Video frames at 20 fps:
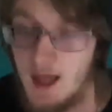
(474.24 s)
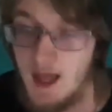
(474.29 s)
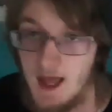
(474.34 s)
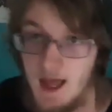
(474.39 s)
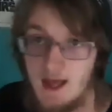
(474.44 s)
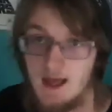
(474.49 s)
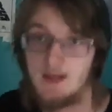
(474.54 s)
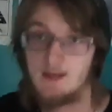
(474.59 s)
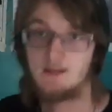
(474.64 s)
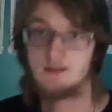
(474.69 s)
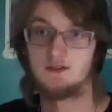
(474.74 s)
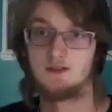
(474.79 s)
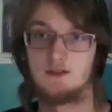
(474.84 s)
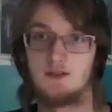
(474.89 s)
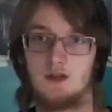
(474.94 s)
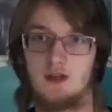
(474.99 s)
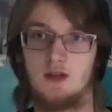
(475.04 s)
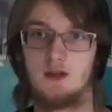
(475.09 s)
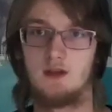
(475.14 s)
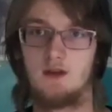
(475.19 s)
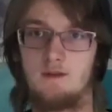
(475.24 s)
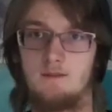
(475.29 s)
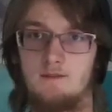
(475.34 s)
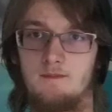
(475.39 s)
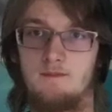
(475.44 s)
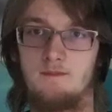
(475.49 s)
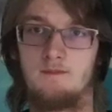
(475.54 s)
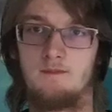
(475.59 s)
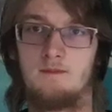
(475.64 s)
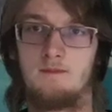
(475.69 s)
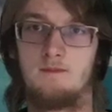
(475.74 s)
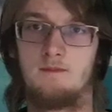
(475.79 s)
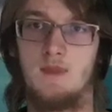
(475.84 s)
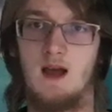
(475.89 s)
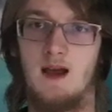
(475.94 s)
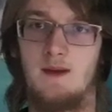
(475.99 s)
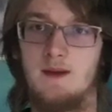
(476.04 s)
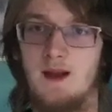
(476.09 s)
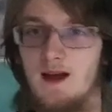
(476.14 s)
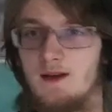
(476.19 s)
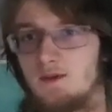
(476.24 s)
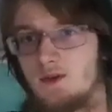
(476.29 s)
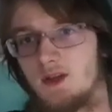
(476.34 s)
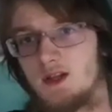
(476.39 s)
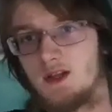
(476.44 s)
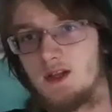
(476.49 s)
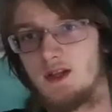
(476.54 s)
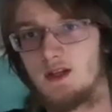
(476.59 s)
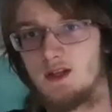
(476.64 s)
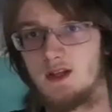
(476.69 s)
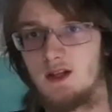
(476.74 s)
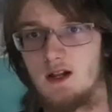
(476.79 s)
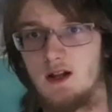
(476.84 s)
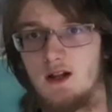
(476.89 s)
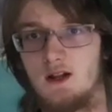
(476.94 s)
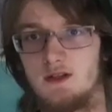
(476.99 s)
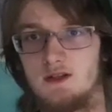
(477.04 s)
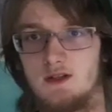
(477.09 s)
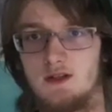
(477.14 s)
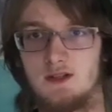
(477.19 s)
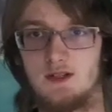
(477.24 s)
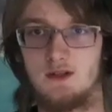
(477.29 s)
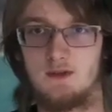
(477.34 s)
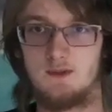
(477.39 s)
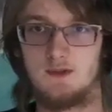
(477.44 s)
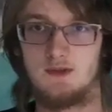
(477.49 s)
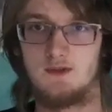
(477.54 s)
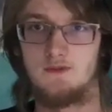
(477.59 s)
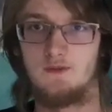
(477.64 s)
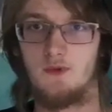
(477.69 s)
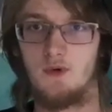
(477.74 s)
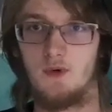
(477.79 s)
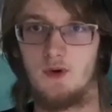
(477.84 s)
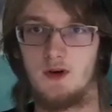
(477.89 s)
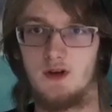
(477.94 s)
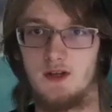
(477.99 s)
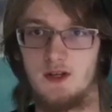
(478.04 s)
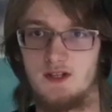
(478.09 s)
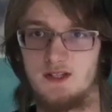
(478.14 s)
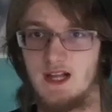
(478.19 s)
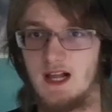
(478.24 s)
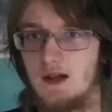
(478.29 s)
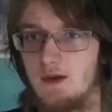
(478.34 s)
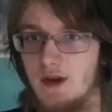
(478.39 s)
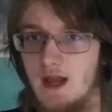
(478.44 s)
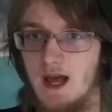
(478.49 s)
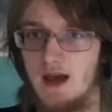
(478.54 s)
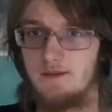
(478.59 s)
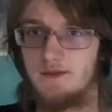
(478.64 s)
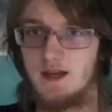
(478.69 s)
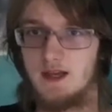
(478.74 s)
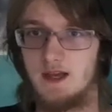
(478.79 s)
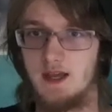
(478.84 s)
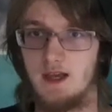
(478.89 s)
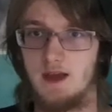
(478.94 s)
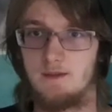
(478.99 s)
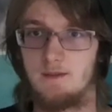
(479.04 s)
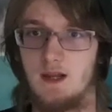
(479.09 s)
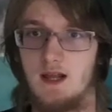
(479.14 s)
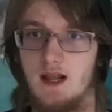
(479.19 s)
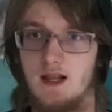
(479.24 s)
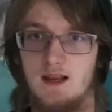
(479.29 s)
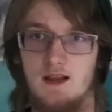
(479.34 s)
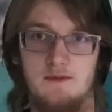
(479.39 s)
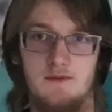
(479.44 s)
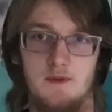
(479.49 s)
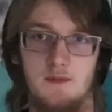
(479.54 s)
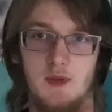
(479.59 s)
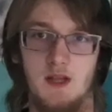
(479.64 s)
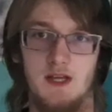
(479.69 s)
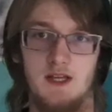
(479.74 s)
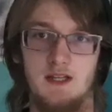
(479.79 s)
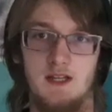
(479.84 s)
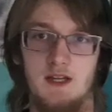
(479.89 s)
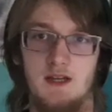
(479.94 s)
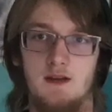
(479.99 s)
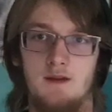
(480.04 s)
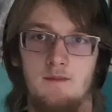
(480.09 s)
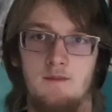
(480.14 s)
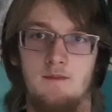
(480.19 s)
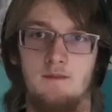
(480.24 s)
And I'm not really gonna get on The Sims 4 because I don't have that game and I never played it.